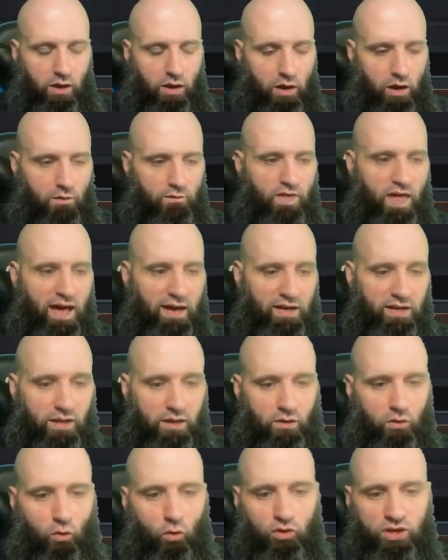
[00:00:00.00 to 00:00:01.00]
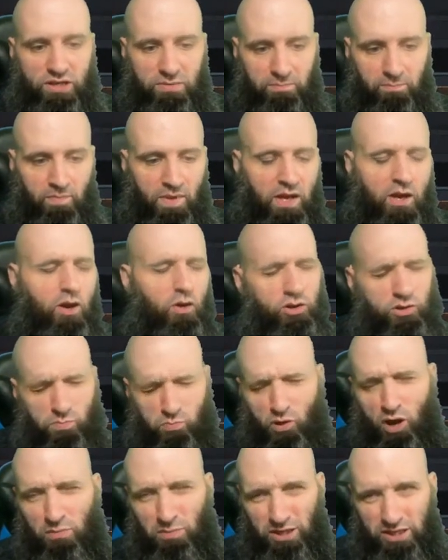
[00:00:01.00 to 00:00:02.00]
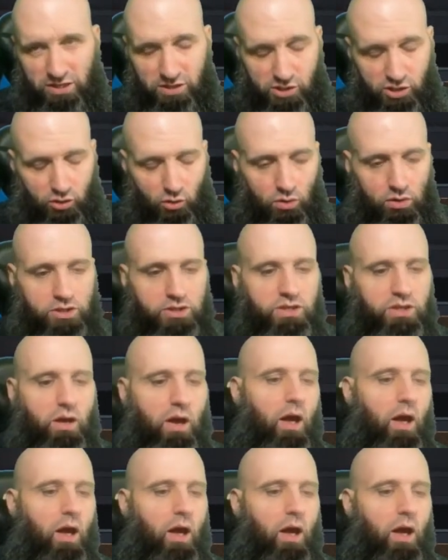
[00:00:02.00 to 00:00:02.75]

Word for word: of that uh, holding, which probably is yours.